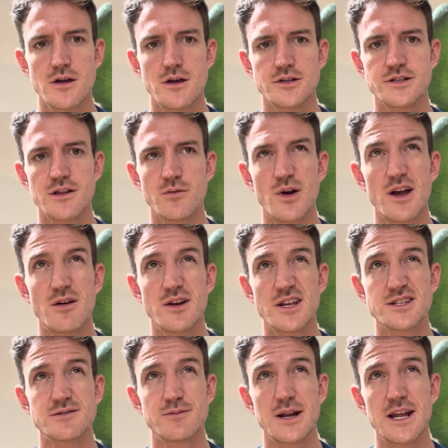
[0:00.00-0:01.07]
So the way I would
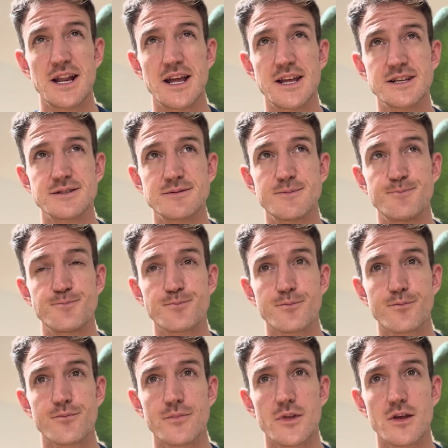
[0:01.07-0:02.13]
explain it
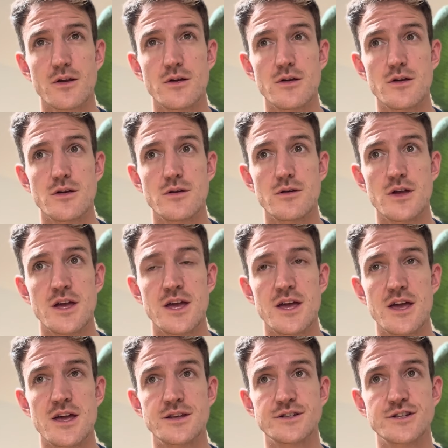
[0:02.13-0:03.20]

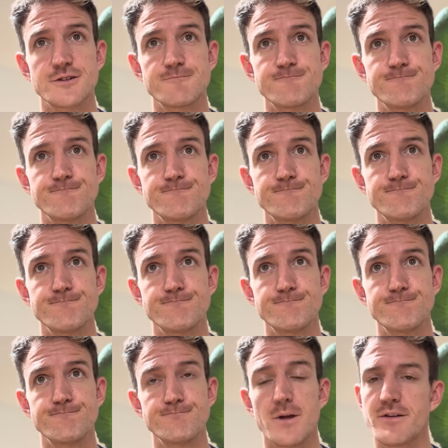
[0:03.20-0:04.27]
is
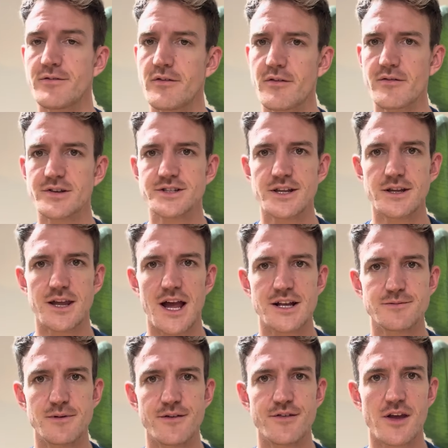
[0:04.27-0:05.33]
if you've ever seen Catch
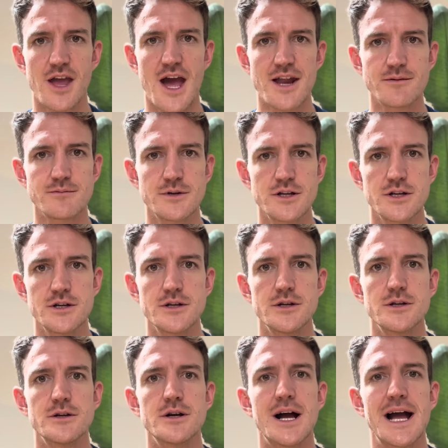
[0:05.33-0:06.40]
Me If You Can,
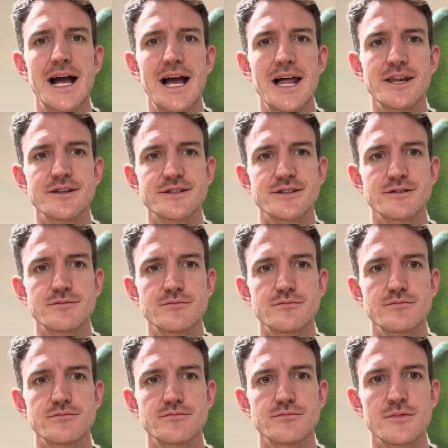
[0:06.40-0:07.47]
and
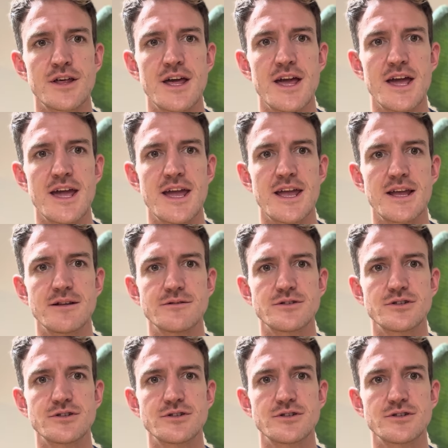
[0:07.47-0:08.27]
they